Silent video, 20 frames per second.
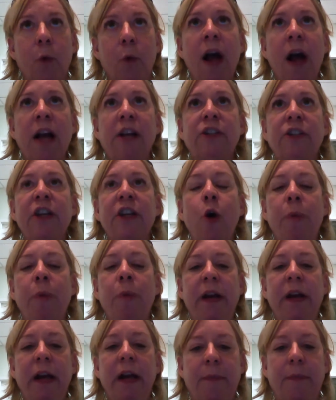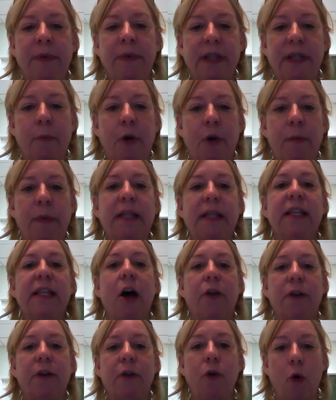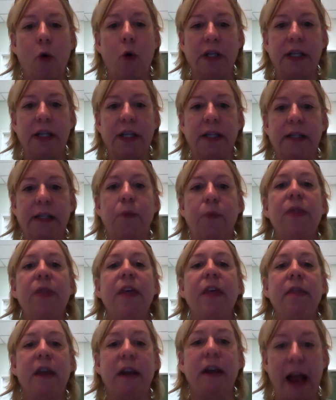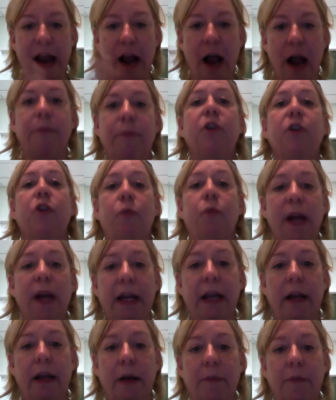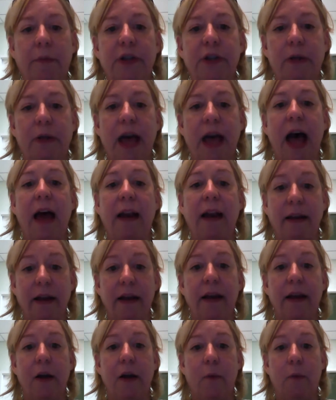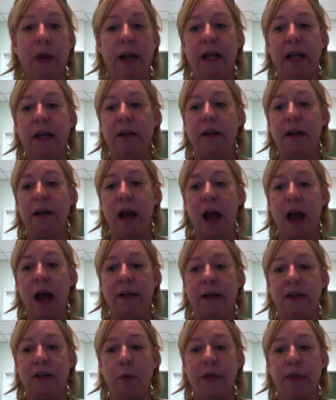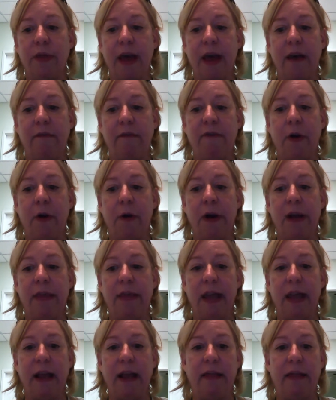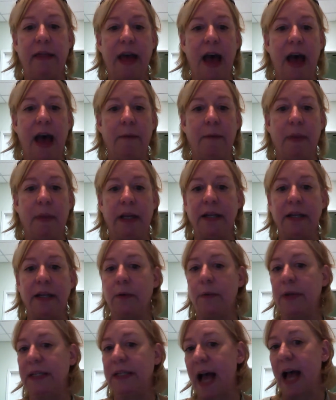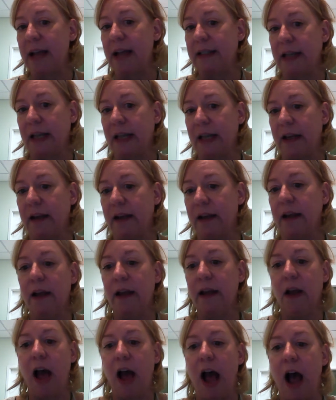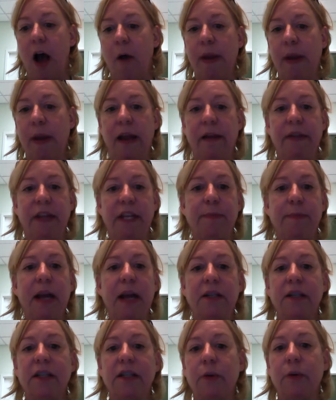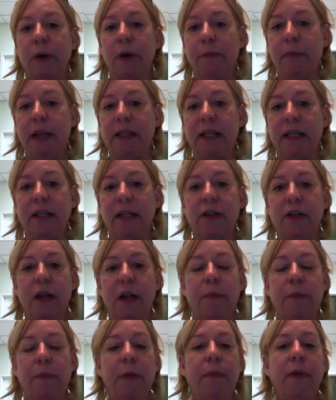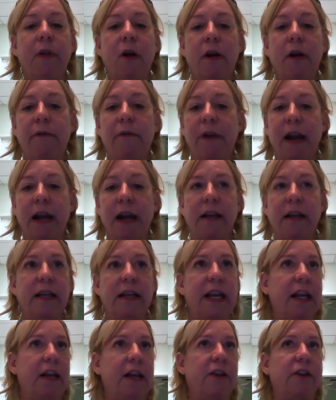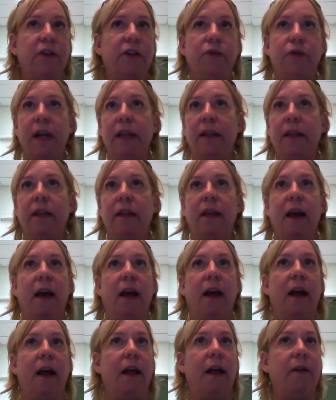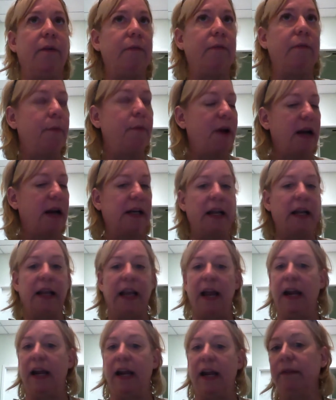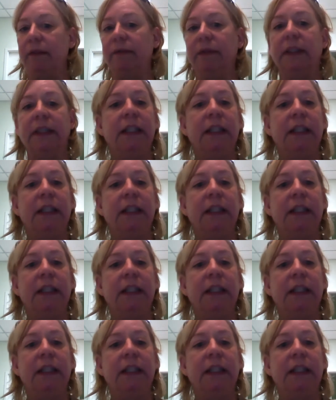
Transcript: actually opening up some women's health courses within the NAOMT curriculum so that we can deal with that very thing that Melissa was asking. how many of these patients are we missing, so that people aren't afraid to treat the pregnant lady,